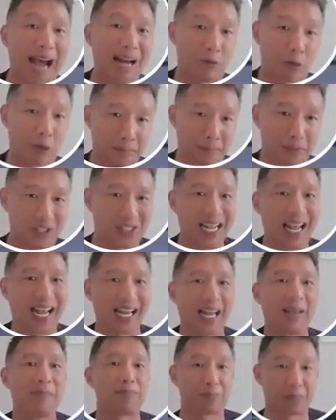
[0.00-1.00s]
battery per
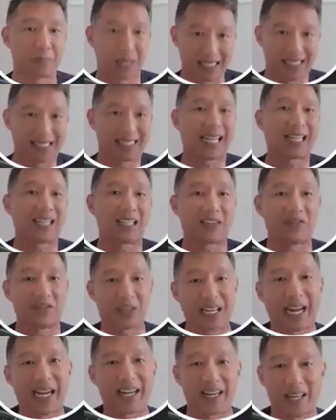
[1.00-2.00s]
se. And secondly,
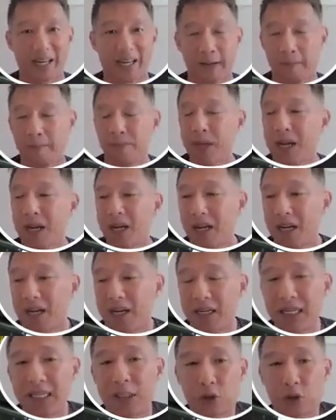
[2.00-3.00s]
vanadium
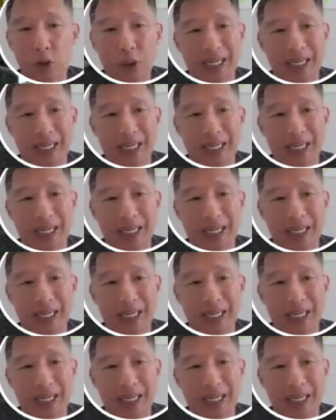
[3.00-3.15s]
is